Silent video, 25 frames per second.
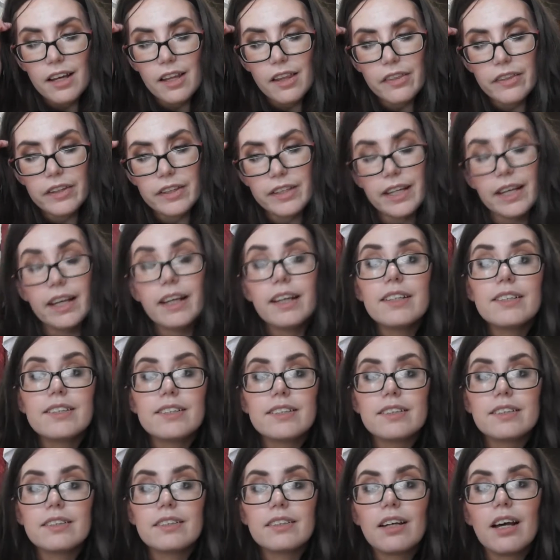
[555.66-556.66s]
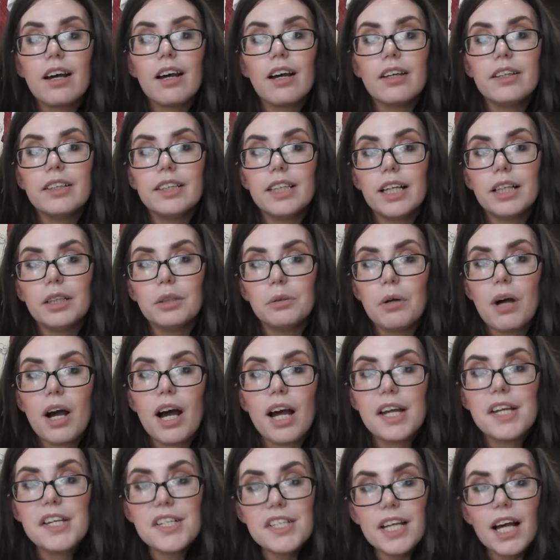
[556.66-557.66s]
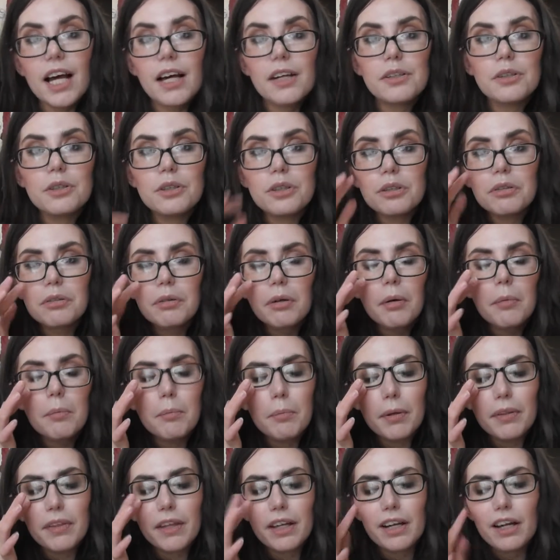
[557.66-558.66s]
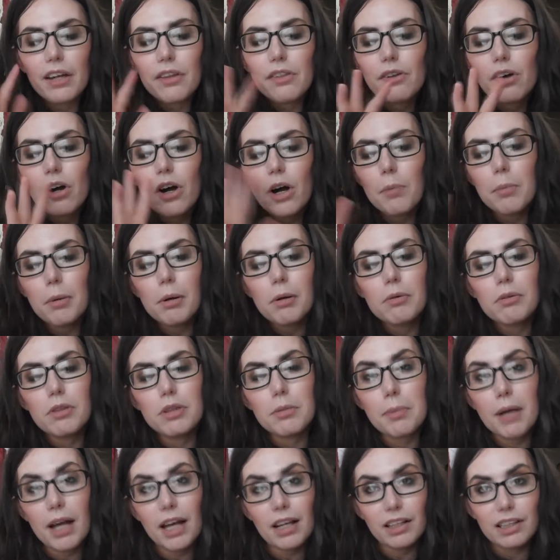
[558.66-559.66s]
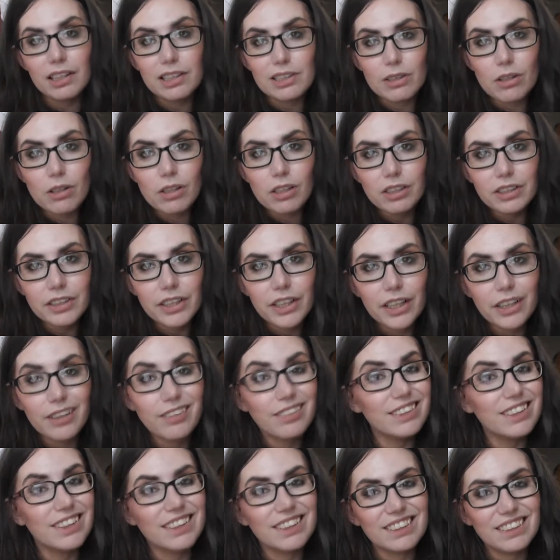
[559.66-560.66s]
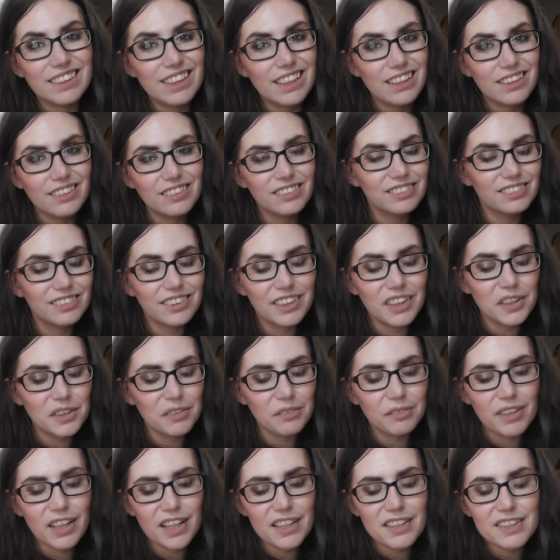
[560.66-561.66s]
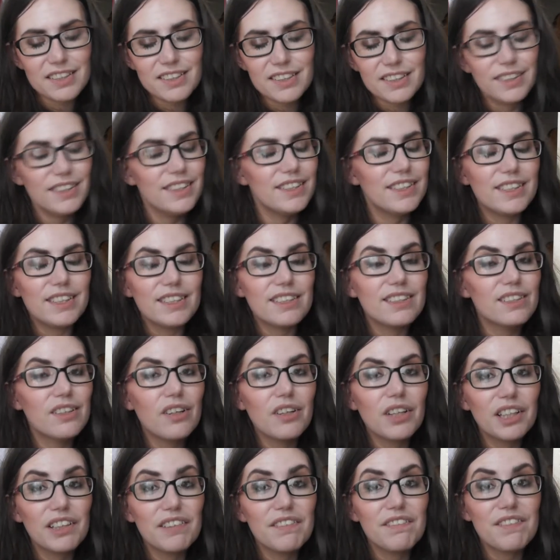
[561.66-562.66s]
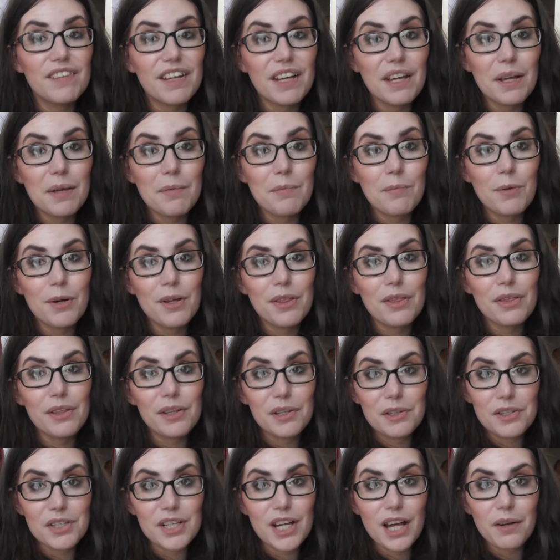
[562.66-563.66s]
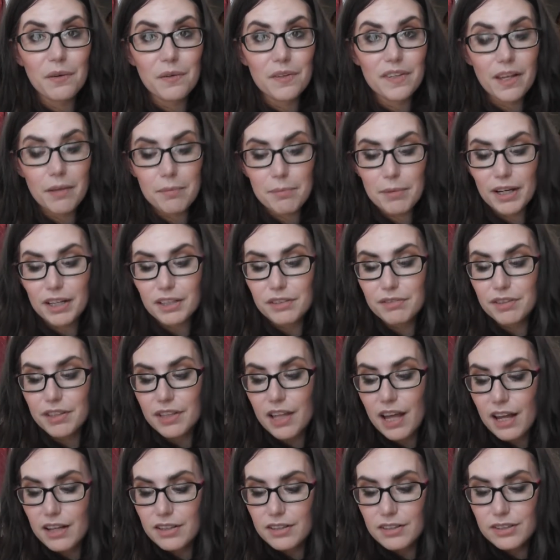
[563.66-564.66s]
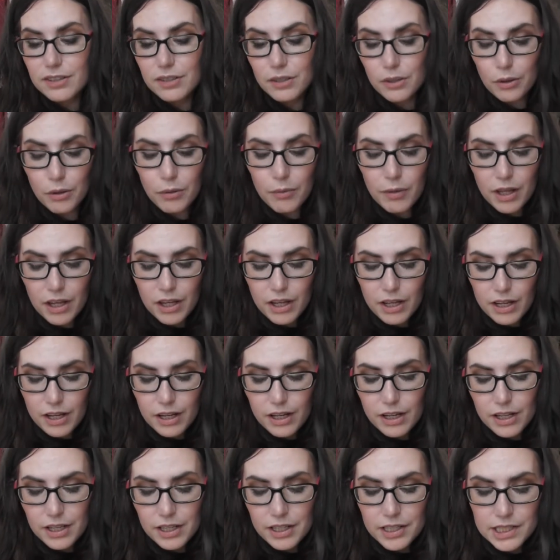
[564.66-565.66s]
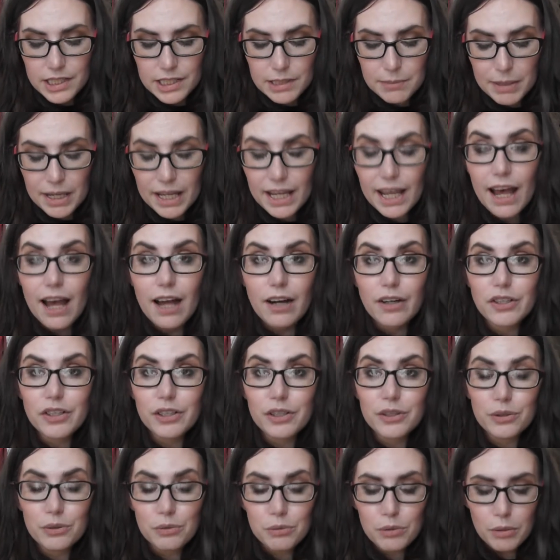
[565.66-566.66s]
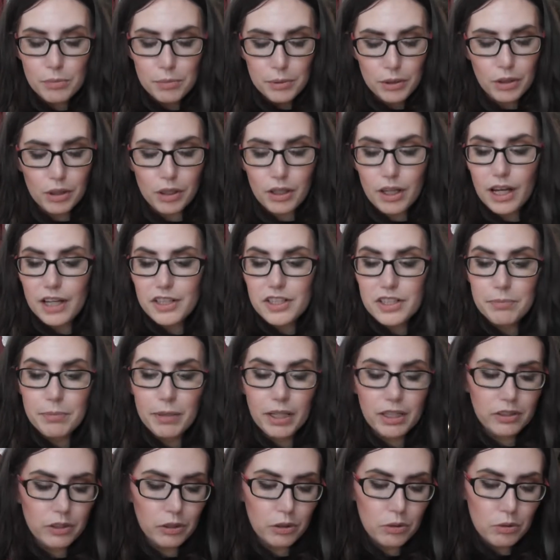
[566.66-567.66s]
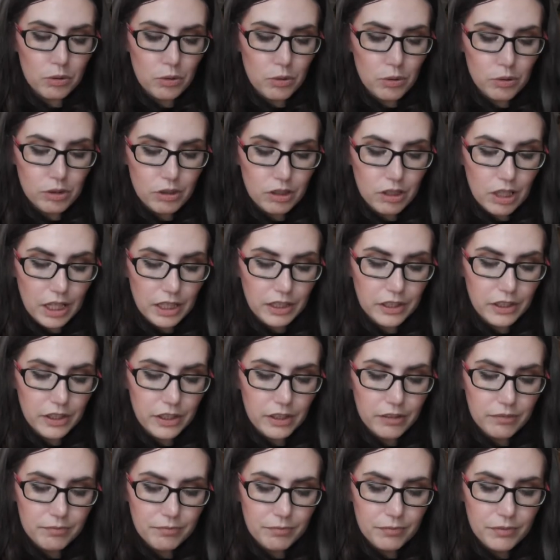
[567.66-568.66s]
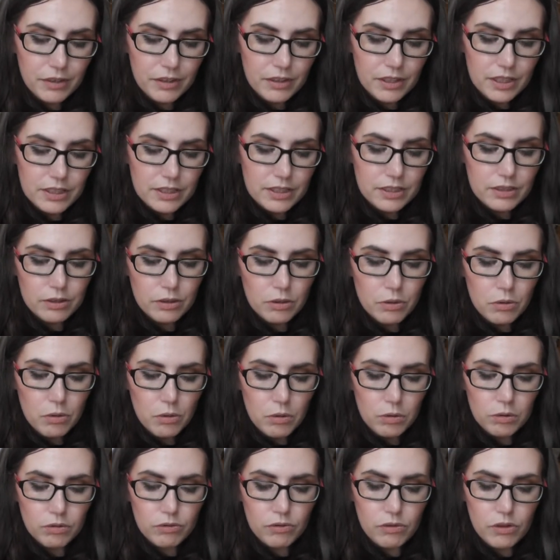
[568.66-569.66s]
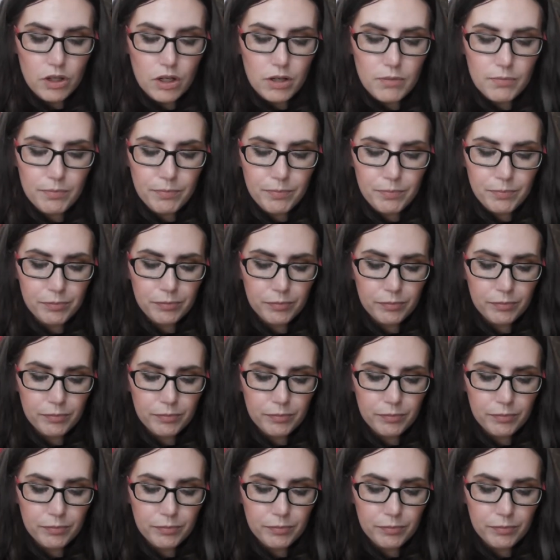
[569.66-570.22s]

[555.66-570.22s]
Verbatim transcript: the NYX yellow eyeshadow, but then I thought about the Panning Solitaire and I was like, no, no, that's it's just not going to fit in with those shadows I picked for that. So to make it actually doable, I just picked a gold liner. This is gold from